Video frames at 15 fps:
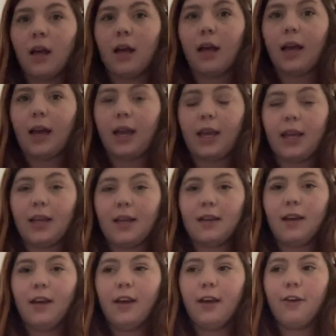I
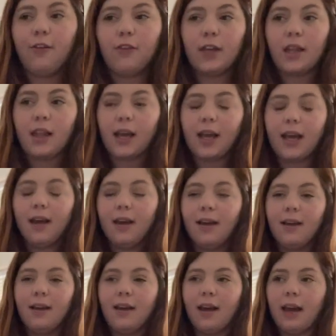feel like
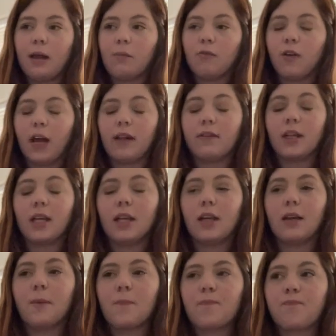I am finally
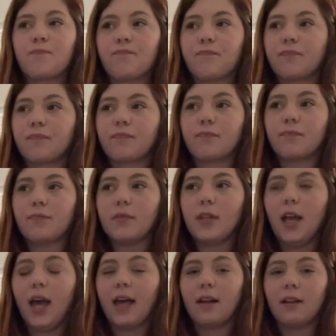
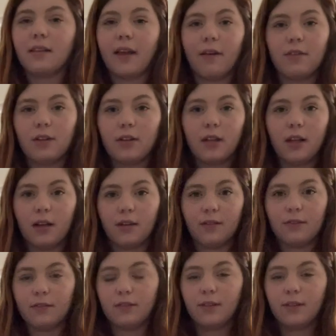at a level of